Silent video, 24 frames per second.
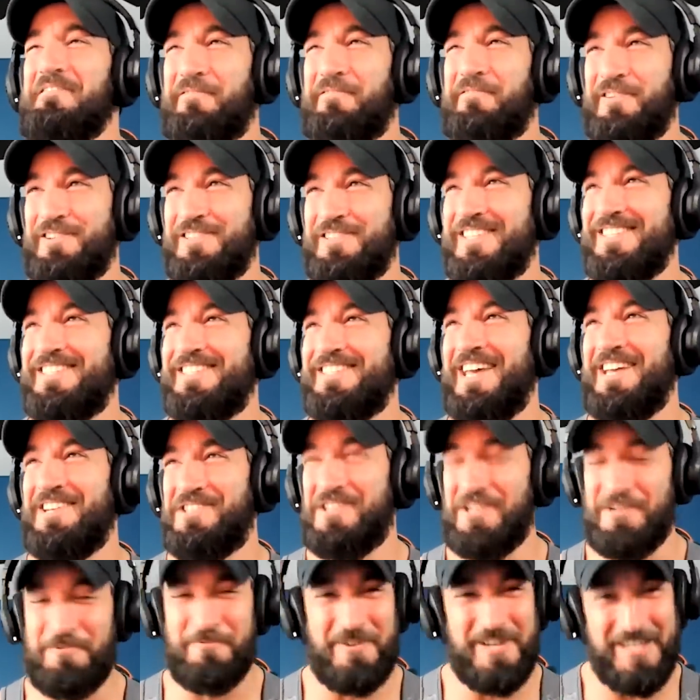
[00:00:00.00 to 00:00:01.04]
first
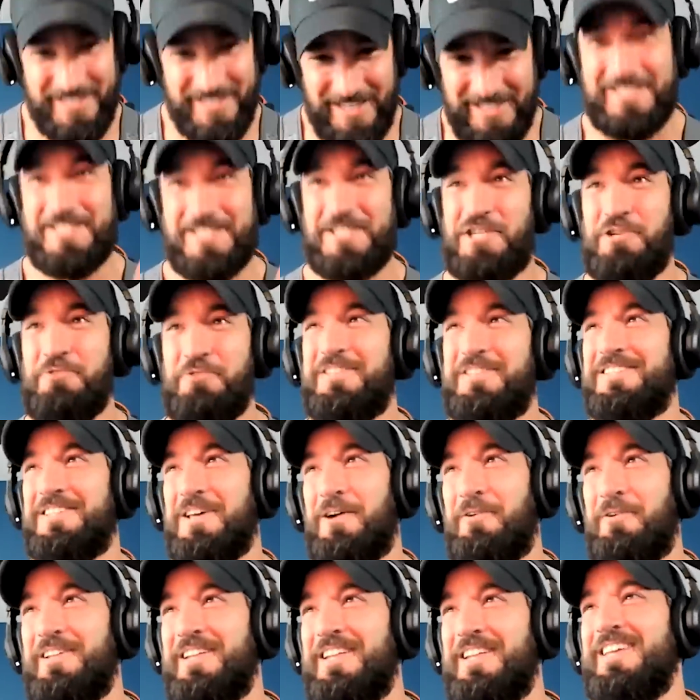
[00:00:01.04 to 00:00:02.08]
intention was let's shoot to
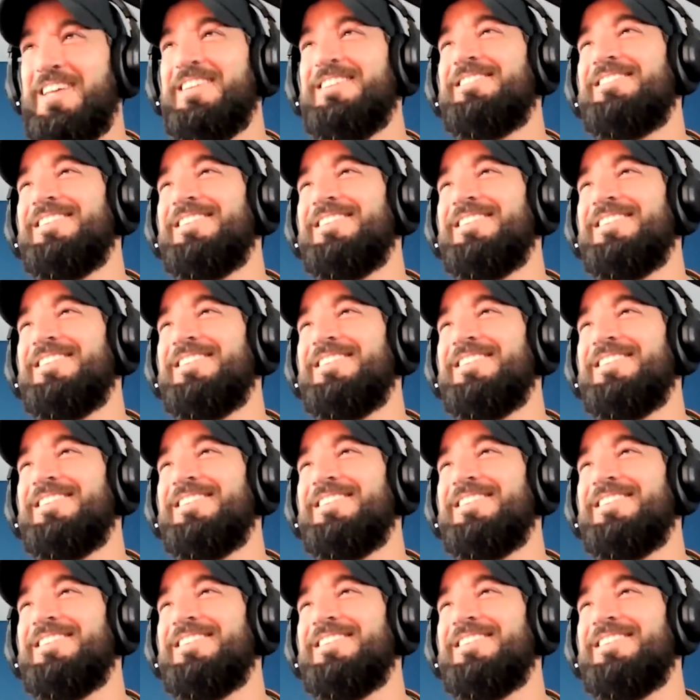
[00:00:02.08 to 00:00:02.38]
Tony Nese.